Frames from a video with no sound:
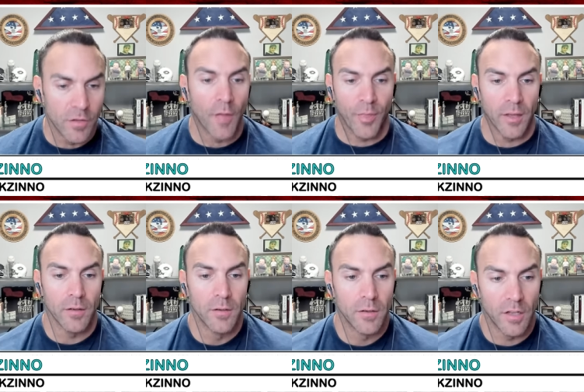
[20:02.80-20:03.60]
nothing.
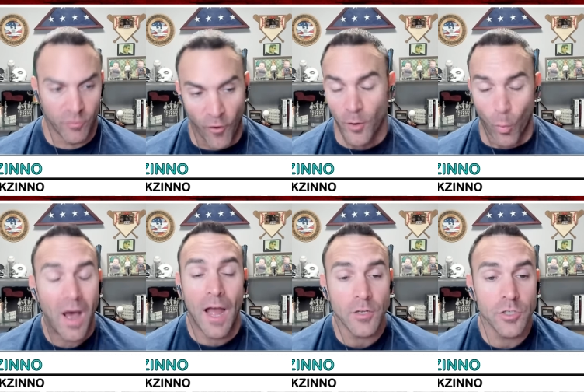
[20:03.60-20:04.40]
It's fun to
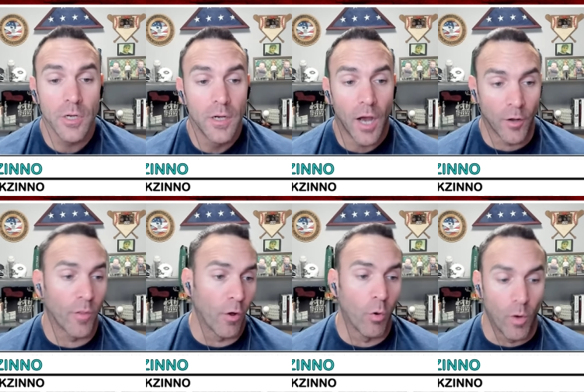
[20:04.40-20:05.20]
watch. I know
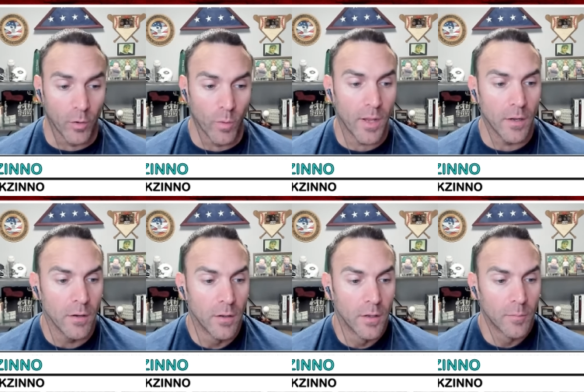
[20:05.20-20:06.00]
they all want to win,
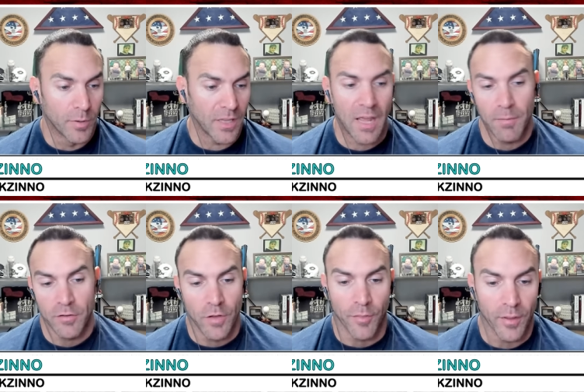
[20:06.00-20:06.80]
but the game
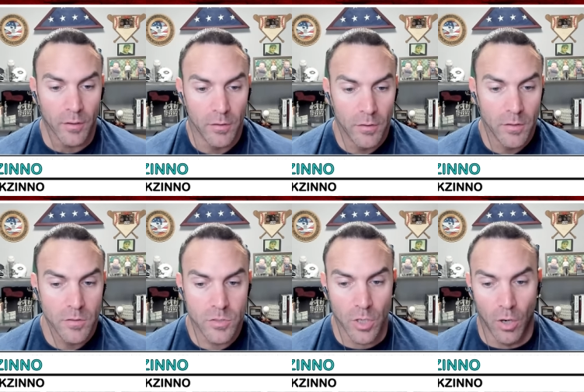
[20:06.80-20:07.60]
means nothing.
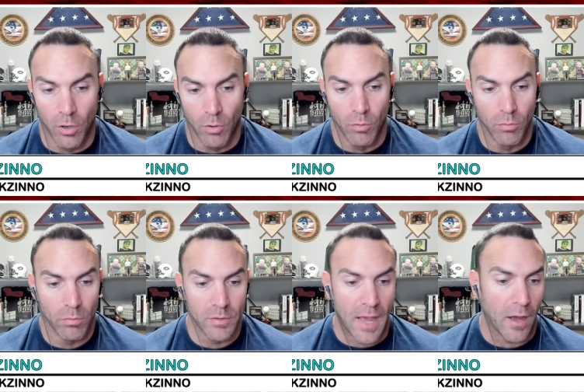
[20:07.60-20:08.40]
So,
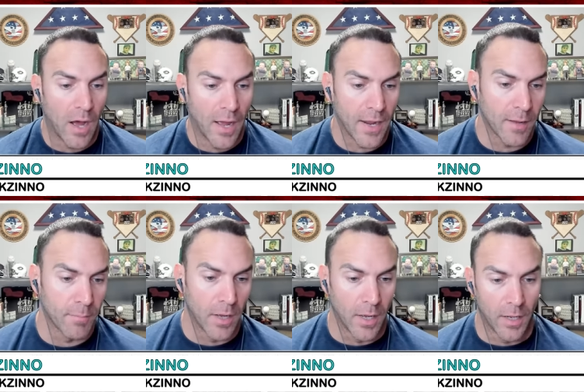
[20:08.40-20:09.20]
yeah, I am,
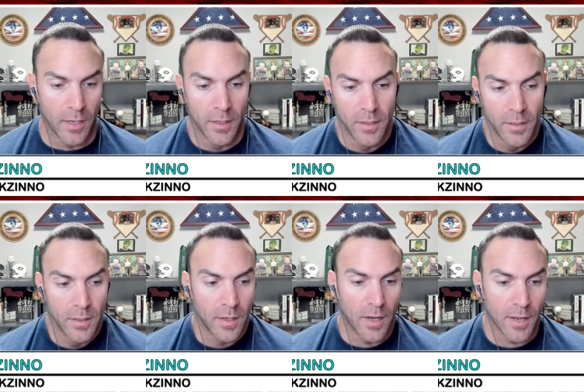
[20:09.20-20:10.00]
what
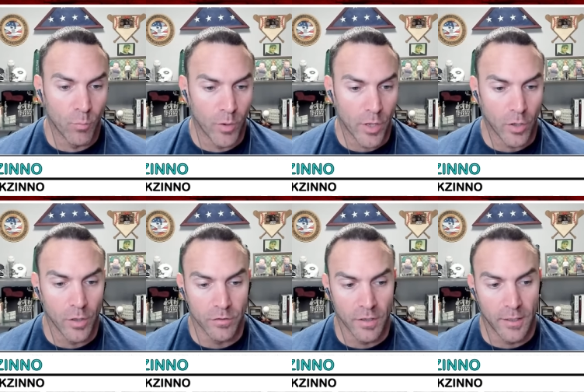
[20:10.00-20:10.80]
do you
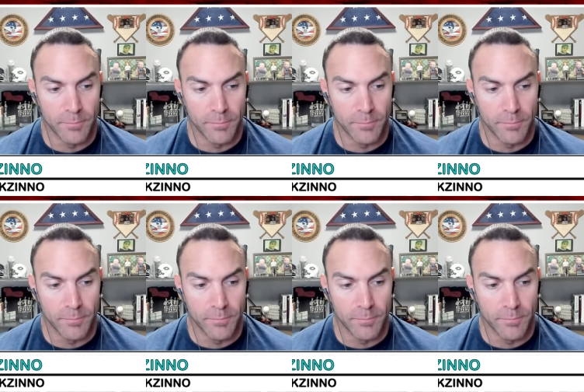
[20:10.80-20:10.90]
call it?